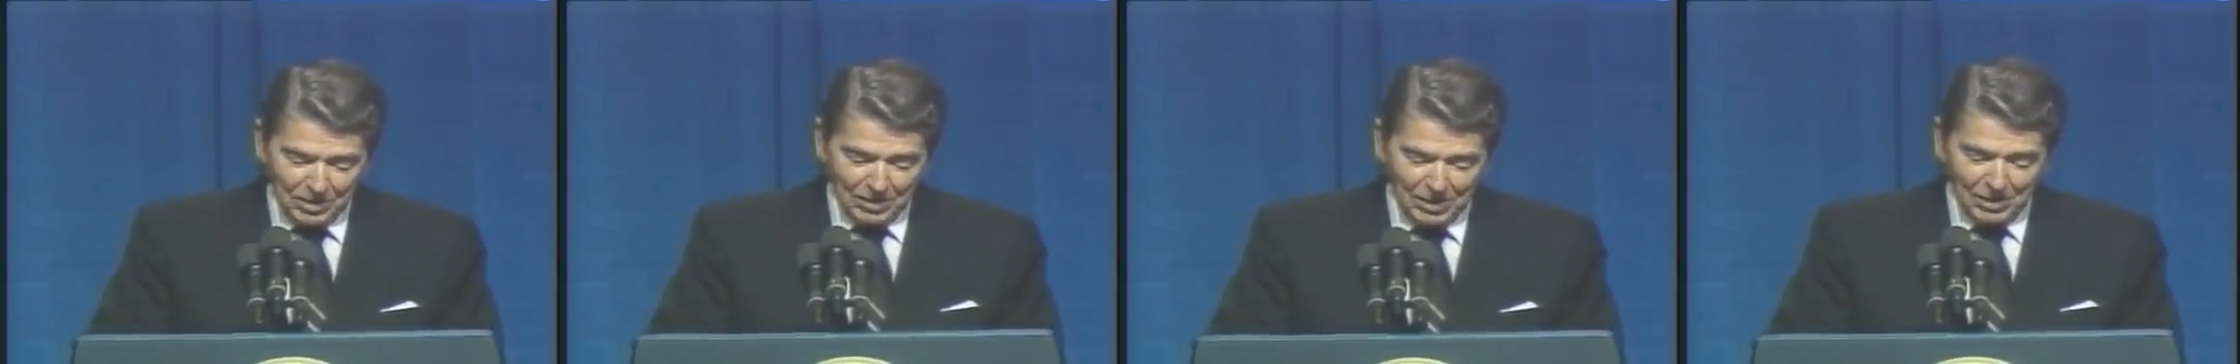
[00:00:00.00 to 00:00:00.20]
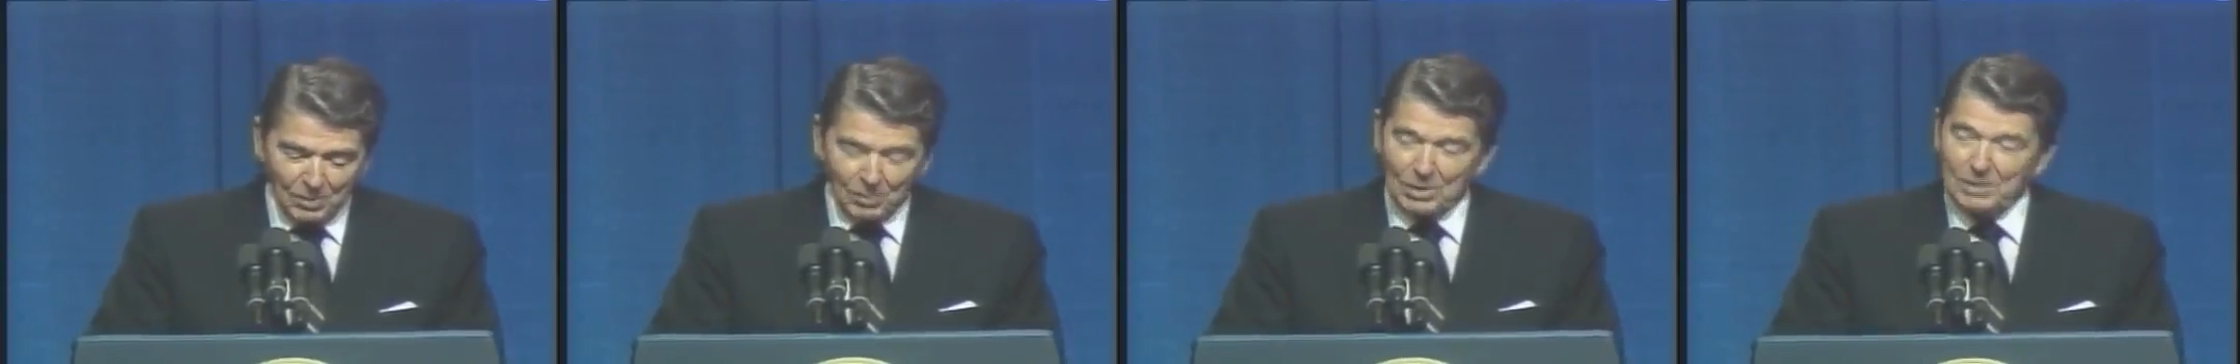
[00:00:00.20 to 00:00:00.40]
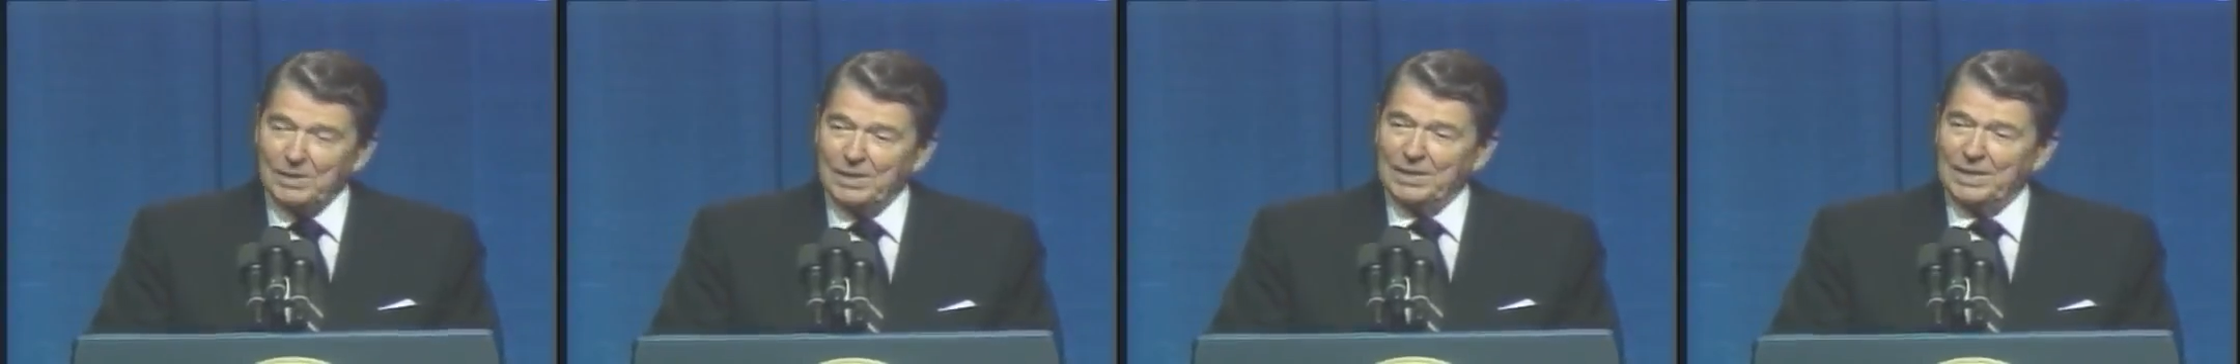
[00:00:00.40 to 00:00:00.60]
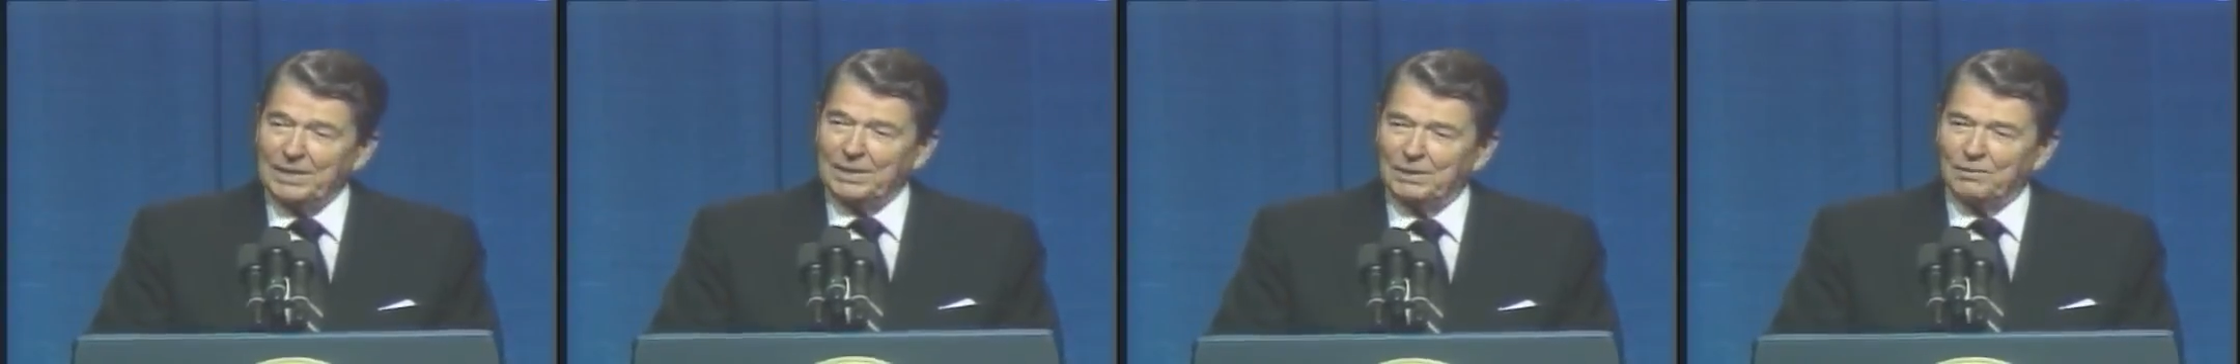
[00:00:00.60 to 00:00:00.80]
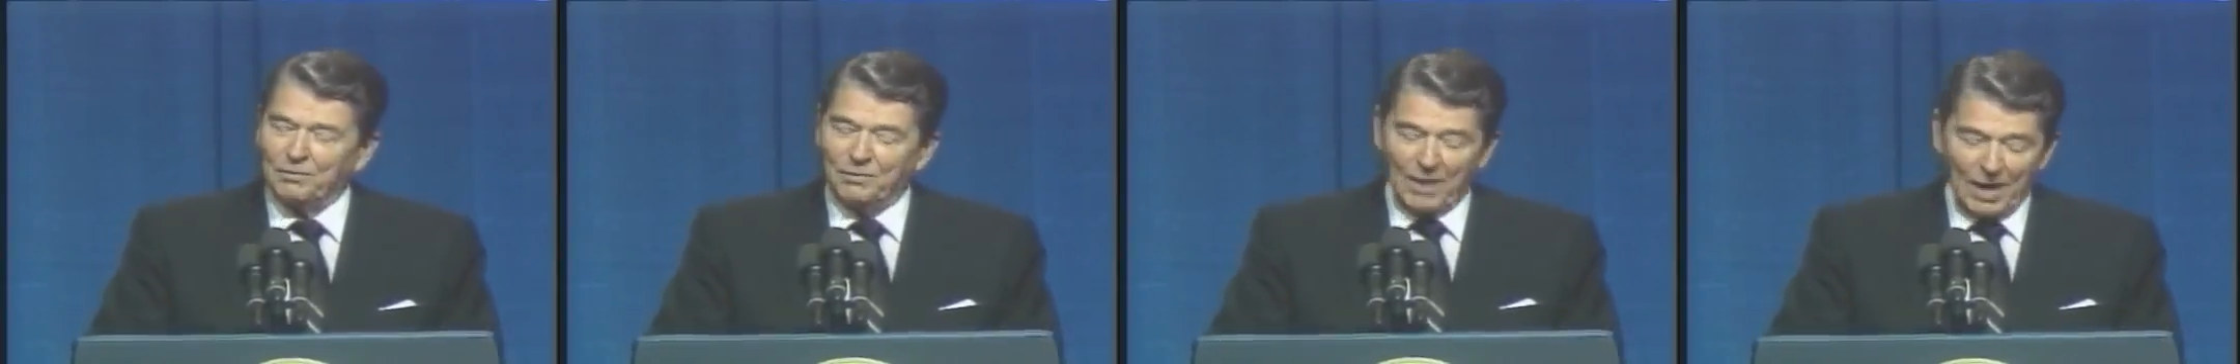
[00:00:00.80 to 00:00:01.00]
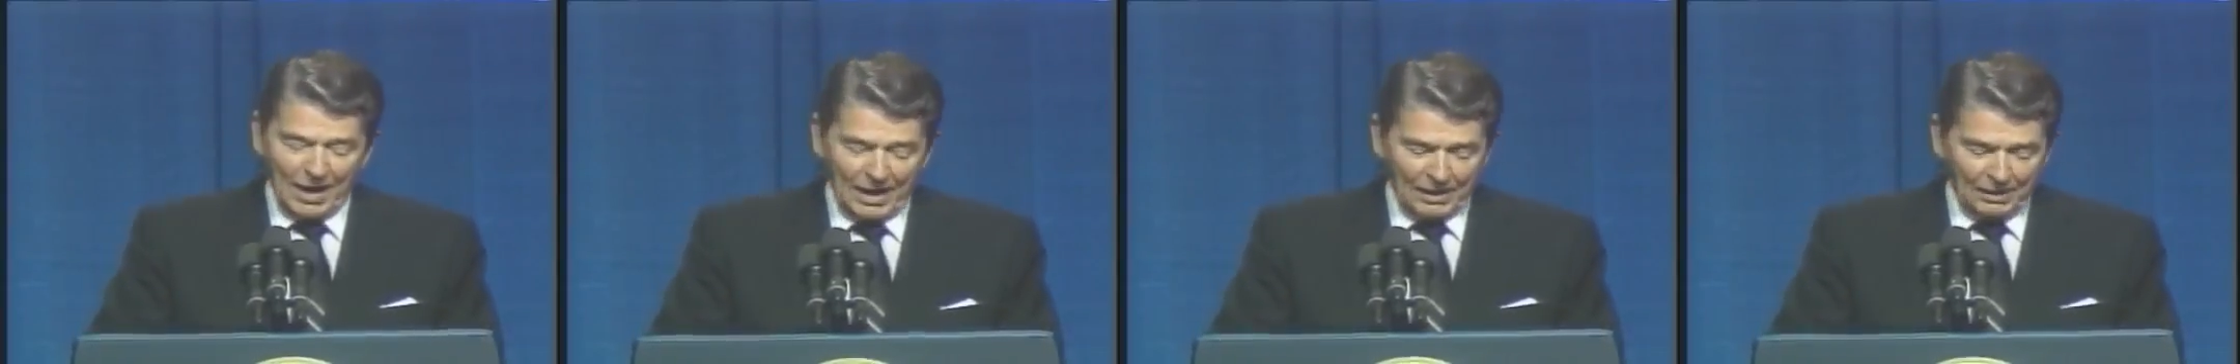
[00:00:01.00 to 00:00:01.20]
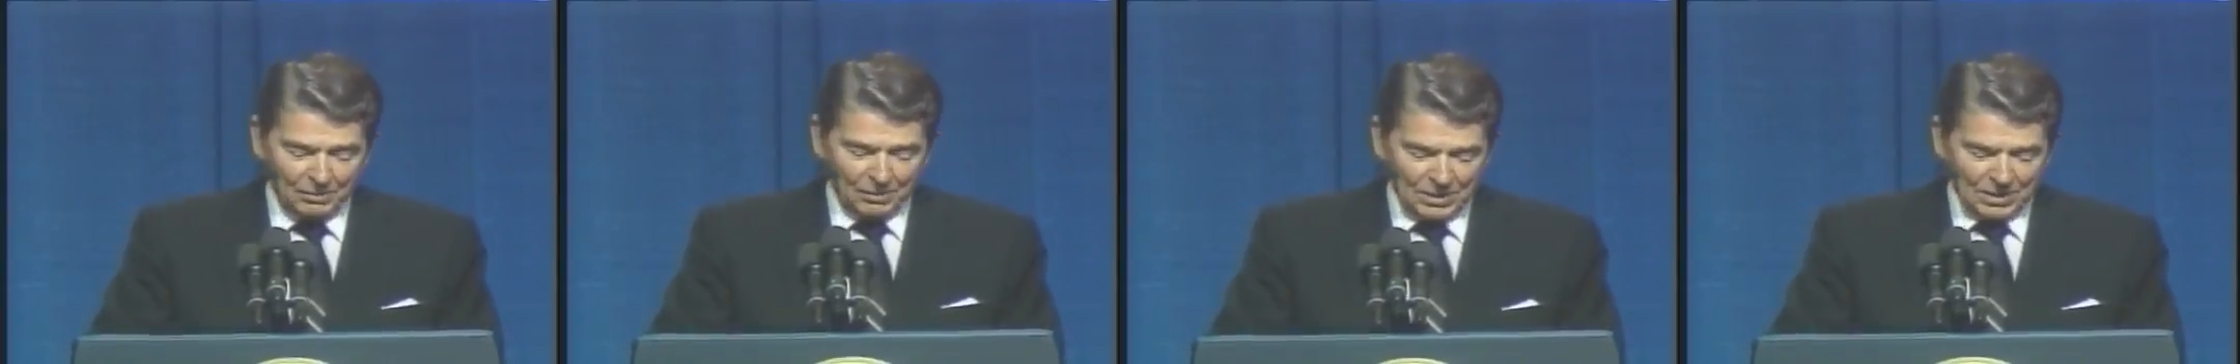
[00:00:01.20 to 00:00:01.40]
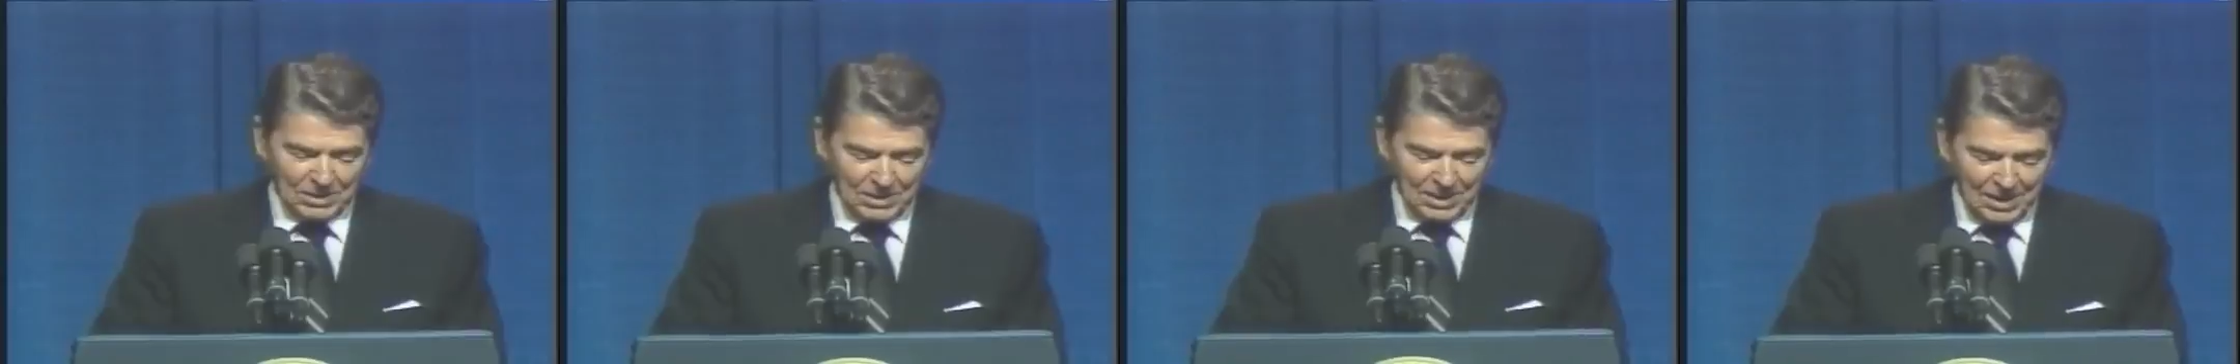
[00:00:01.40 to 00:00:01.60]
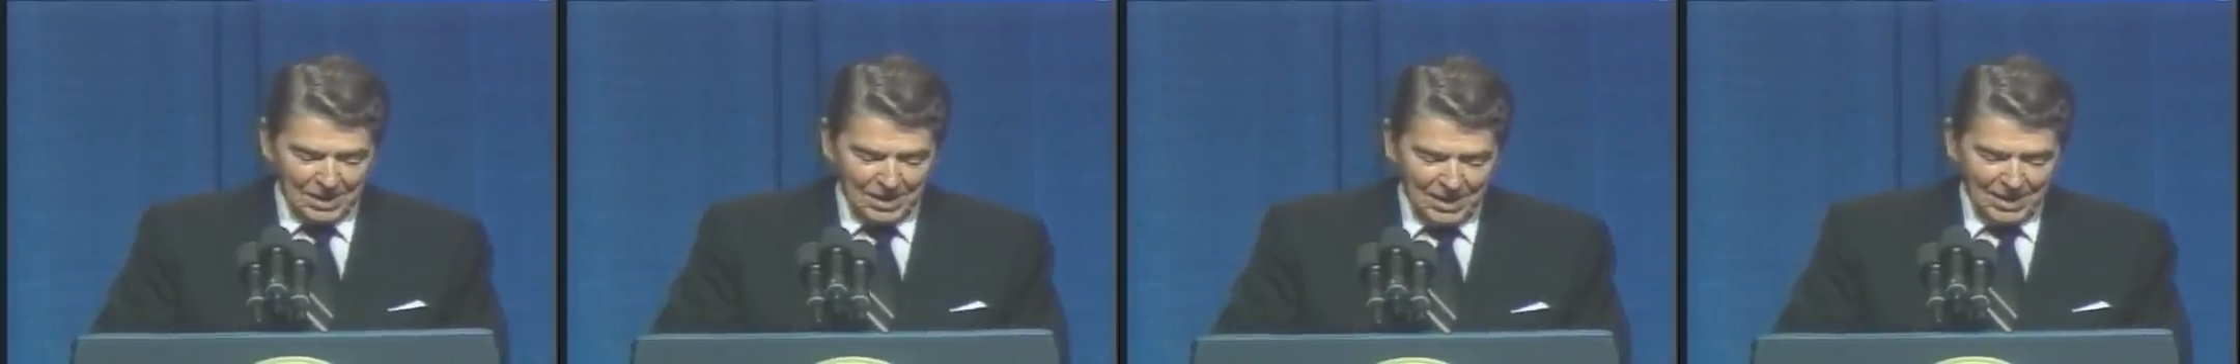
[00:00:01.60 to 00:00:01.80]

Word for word: and the only thing he could find was